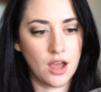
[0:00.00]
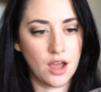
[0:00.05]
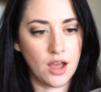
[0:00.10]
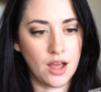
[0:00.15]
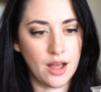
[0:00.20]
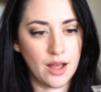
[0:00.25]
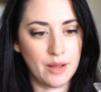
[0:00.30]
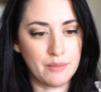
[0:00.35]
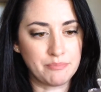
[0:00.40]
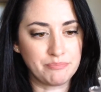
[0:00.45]

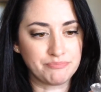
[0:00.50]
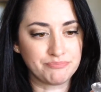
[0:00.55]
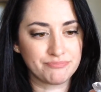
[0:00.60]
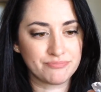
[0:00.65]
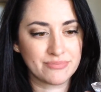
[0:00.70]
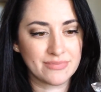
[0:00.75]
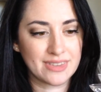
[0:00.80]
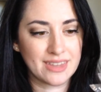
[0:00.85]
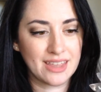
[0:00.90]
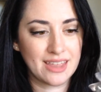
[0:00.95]
And
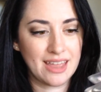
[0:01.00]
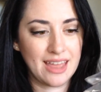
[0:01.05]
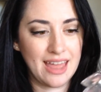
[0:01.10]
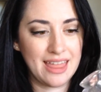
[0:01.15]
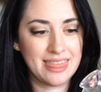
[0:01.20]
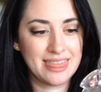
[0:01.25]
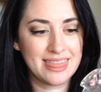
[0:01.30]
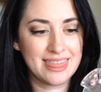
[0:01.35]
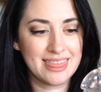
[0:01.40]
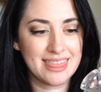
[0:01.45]

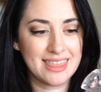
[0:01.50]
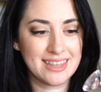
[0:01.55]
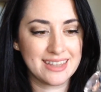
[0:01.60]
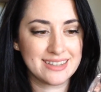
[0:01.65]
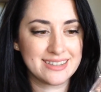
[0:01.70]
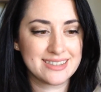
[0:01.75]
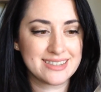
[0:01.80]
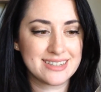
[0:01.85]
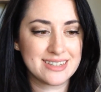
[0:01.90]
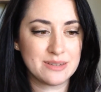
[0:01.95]

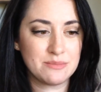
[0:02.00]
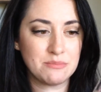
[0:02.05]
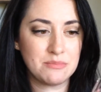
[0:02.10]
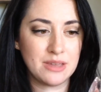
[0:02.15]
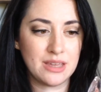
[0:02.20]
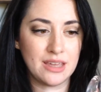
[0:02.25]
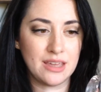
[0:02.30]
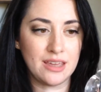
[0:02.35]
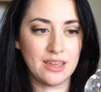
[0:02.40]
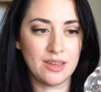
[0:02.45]
this to
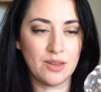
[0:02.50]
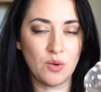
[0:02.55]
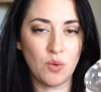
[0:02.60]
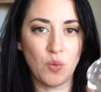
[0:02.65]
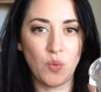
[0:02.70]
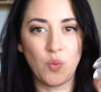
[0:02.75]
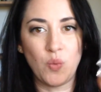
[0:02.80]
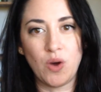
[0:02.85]
me